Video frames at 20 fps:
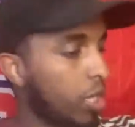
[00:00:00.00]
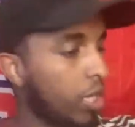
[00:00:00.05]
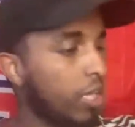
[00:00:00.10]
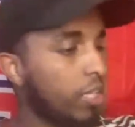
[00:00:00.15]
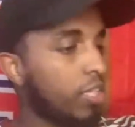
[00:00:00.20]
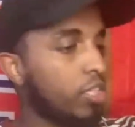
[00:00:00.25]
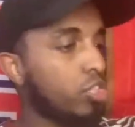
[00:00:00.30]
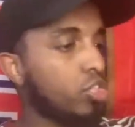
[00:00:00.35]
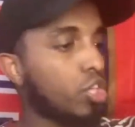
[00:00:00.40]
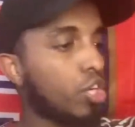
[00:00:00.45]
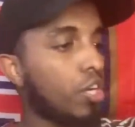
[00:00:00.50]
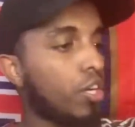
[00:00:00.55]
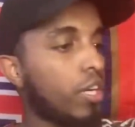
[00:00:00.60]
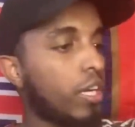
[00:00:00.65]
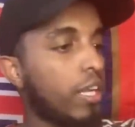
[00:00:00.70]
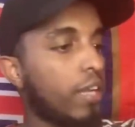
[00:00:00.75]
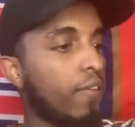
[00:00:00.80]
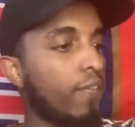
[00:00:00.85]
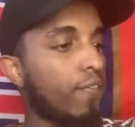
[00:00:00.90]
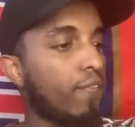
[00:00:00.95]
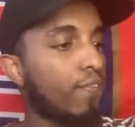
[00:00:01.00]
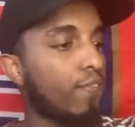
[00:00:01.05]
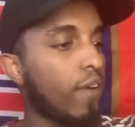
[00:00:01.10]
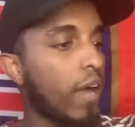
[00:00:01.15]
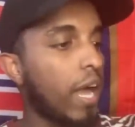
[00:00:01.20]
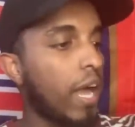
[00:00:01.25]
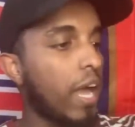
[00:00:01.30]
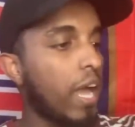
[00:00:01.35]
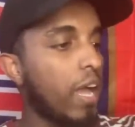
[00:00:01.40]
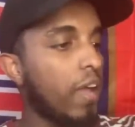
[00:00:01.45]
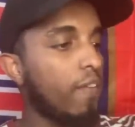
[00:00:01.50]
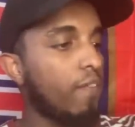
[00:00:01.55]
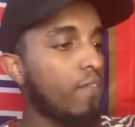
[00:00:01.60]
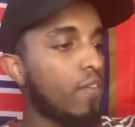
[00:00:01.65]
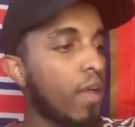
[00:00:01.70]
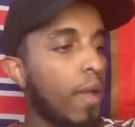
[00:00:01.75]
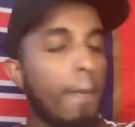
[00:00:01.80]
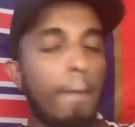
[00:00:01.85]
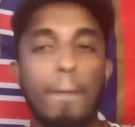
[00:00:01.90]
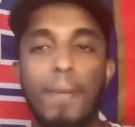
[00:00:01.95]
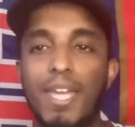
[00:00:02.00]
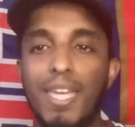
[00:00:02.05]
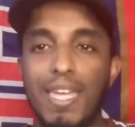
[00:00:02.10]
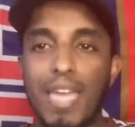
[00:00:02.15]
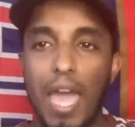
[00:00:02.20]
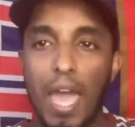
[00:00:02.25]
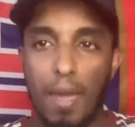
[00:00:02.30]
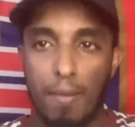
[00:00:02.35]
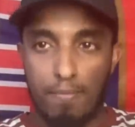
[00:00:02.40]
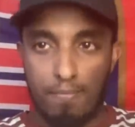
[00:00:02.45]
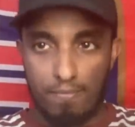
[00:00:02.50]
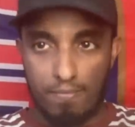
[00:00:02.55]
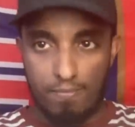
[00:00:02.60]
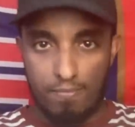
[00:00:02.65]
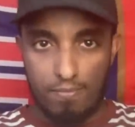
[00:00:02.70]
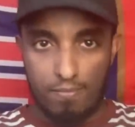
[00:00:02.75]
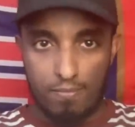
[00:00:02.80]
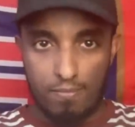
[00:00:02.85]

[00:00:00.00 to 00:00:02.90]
It is currently 5 p.m.